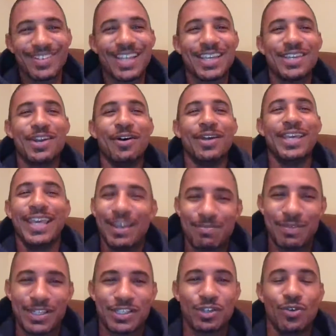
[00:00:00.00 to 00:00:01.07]
he
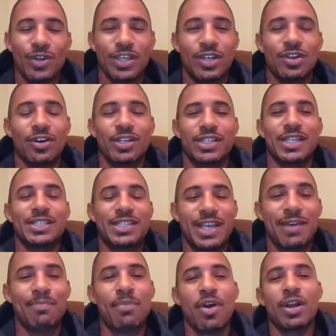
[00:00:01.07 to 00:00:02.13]
hit me to it. He's like
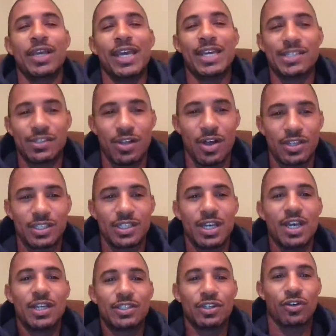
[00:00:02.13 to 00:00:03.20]
saying Marquez lost
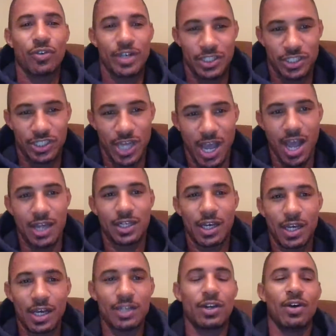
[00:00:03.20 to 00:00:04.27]
to Chris John, an
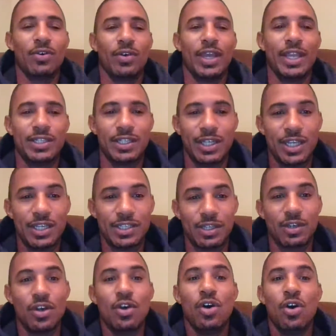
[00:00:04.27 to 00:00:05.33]
unknown
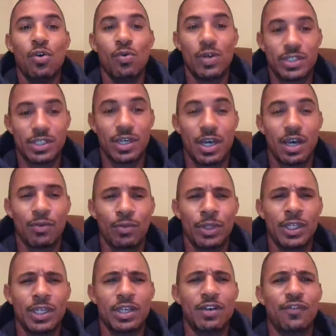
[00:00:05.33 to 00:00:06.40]
Indonesian who was a
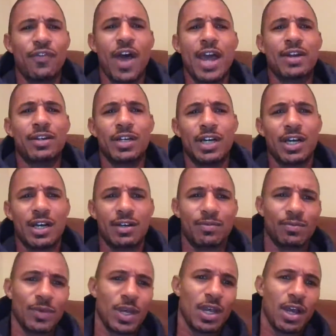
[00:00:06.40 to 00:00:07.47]
really good fighter,
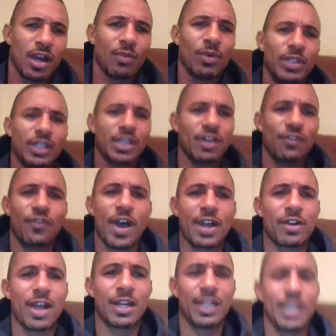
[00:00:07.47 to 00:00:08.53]
out
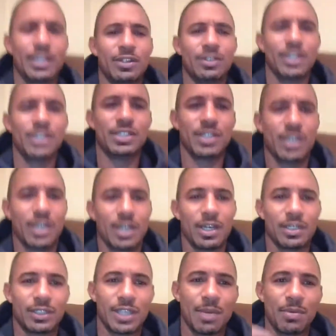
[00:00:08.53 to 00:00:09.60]
of Indonesia,
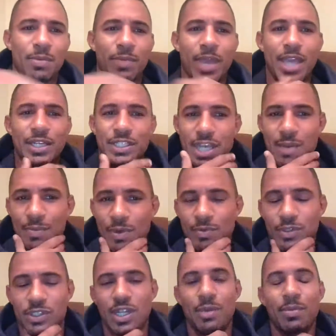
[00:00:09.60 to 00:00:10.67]
WBA champ. He
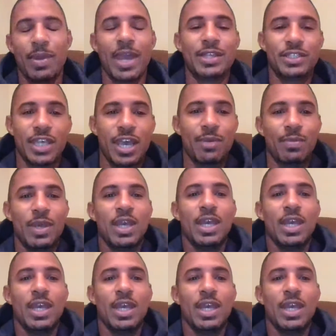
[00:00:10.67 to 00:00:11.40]
was WBA champ,